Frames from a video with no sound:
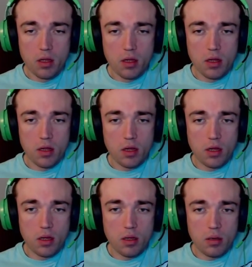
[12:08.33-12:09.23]

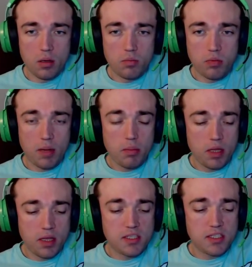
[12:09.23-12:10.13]

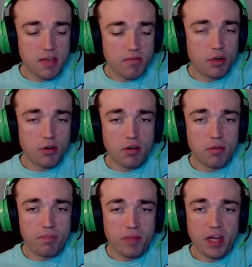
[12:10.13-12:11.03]
a 7 or
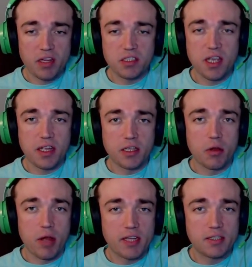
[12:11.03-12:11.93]
8 of 10. You know,
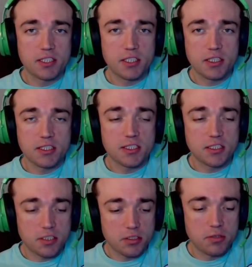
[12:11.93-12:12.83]
I could see this as a
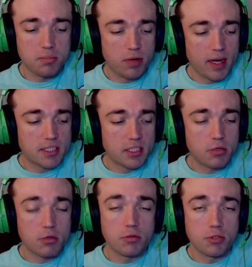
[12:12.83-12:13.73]
good
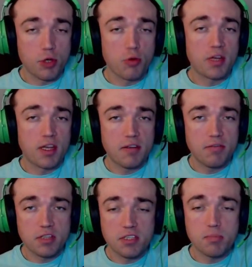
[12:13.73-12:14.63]
practical joke gift,
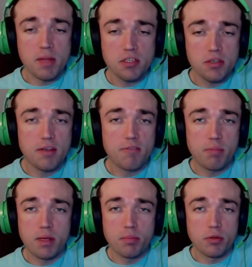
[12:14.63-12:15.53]
especially if
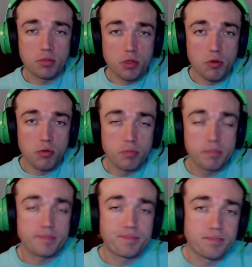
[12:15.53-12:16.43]
people don't
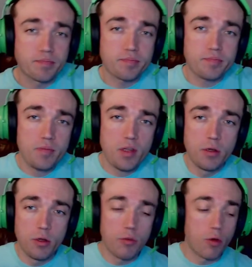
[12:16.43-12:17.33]

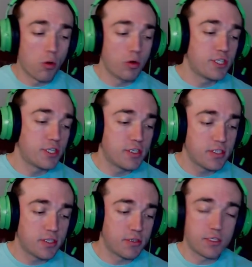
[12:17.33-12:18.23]
know the origins.
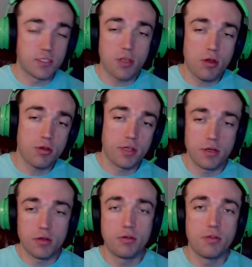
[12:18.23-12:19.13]
They're just, oh, you
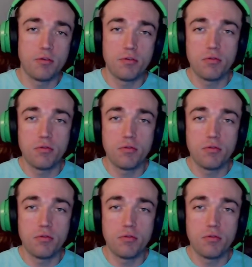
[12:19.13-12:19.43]
know, new